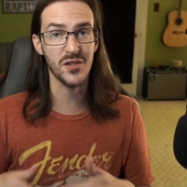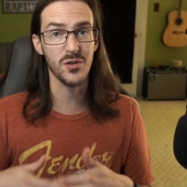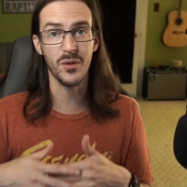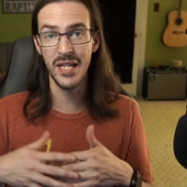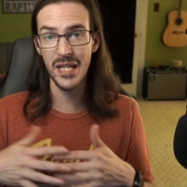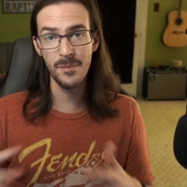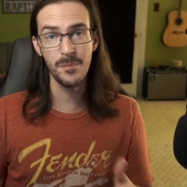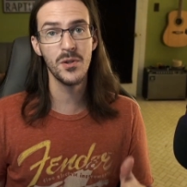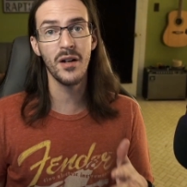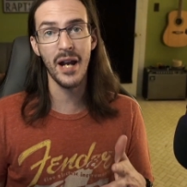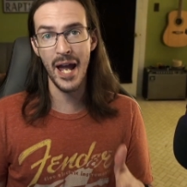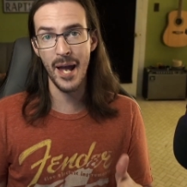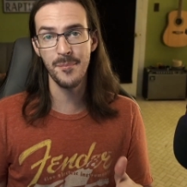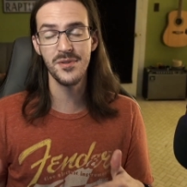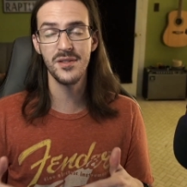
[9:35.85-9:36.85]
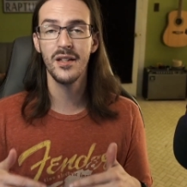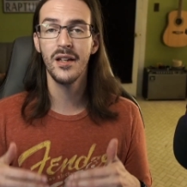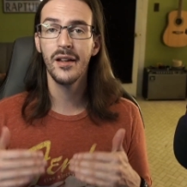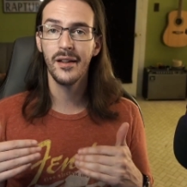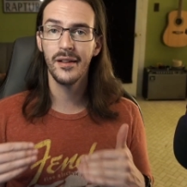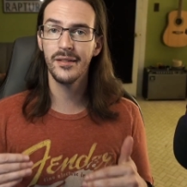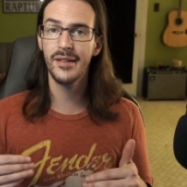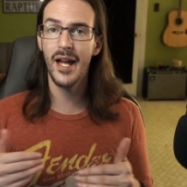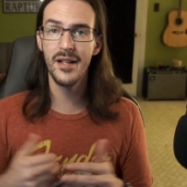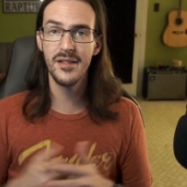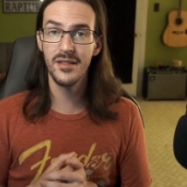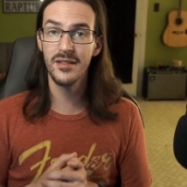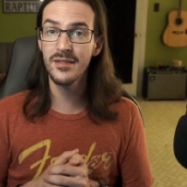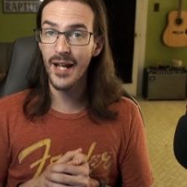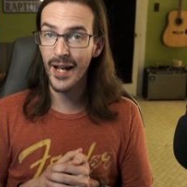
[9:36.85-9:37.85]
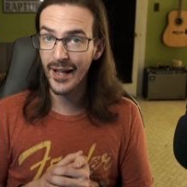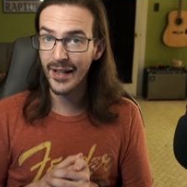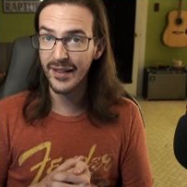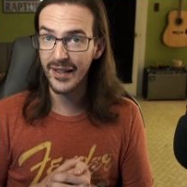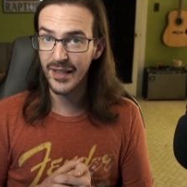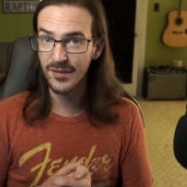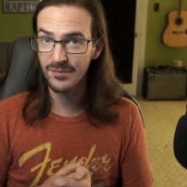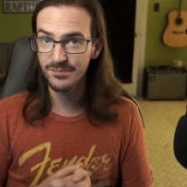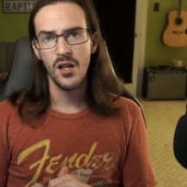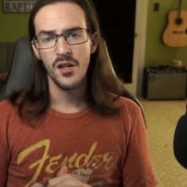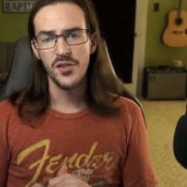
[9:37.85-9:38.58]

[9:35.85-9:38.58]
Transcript: So keep your apps nice and tidy.